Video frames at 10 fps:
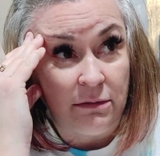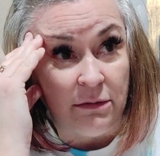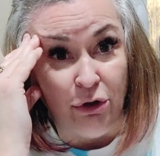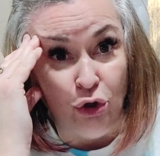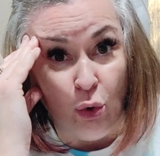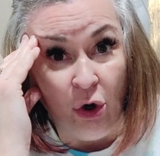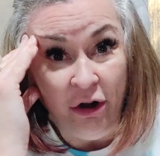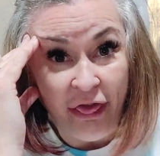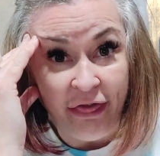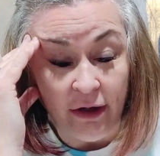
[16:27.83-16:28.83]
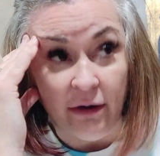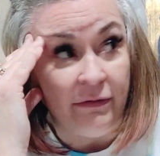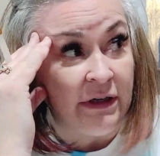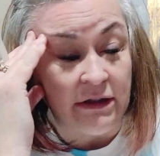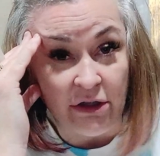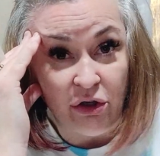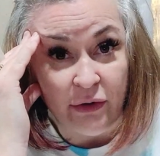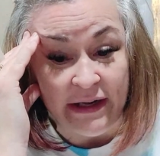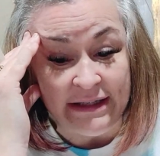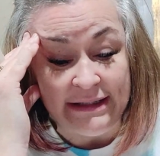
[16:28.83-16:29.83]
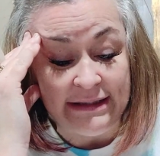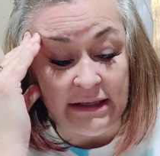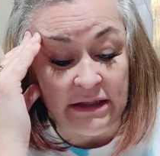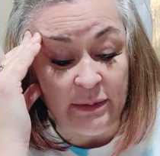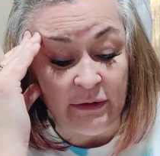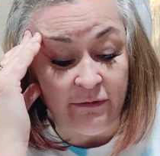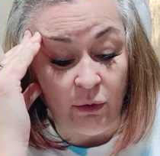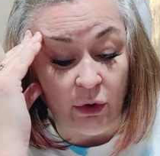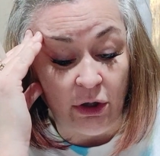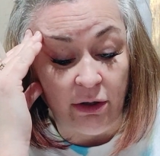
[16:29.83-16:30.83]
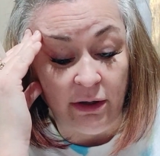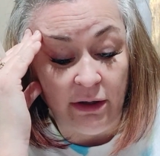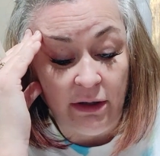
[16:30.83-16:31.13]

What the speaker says: north in the United States before.